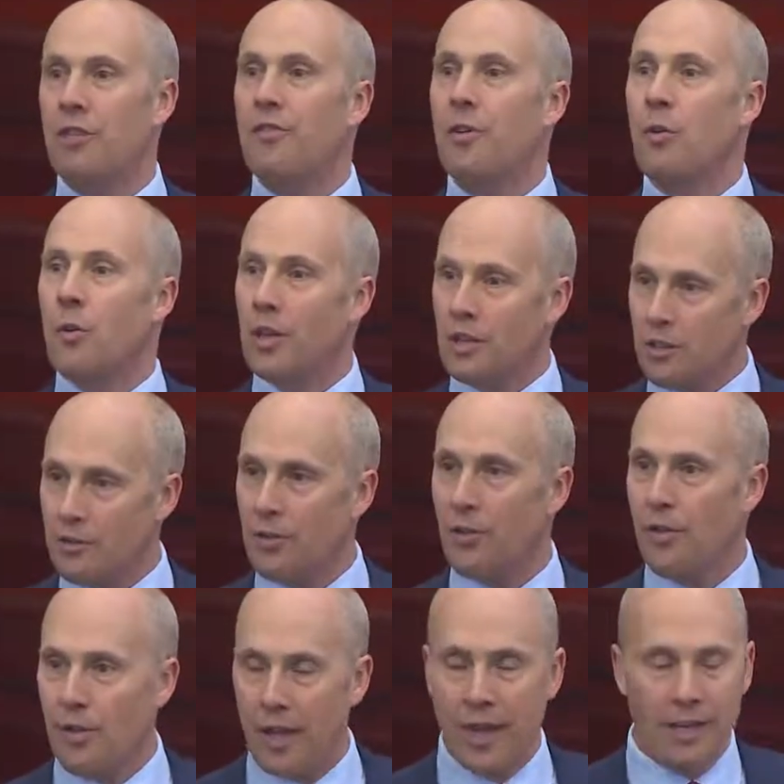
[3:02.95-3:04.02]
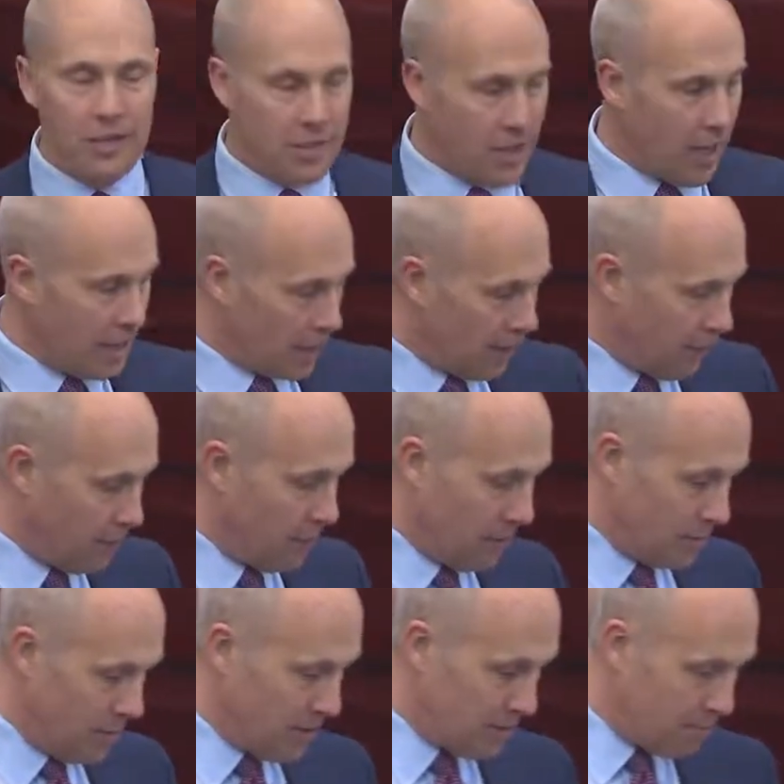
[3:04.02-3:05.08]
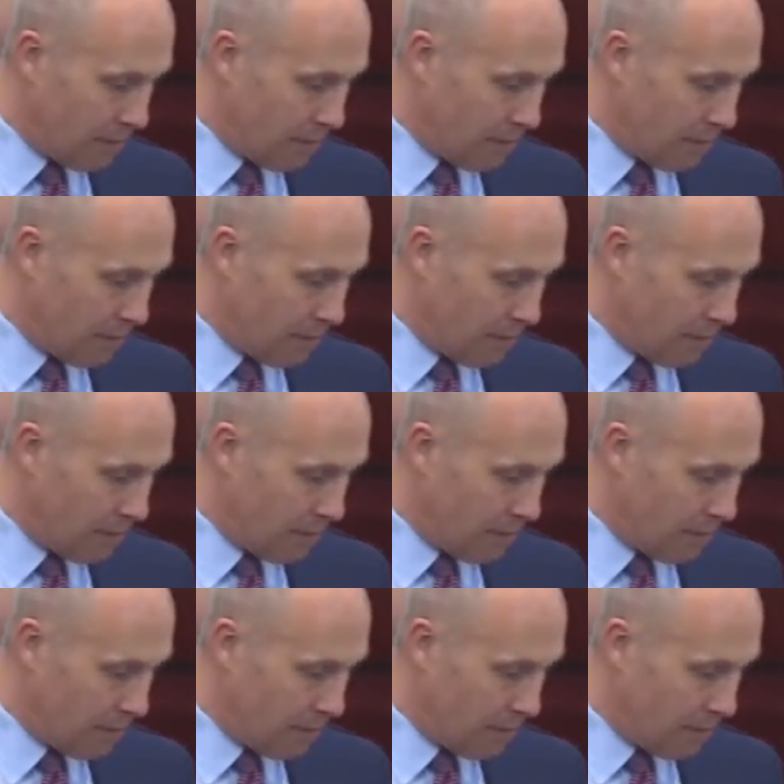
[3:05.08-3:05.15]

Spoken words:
of the wonderful things that government has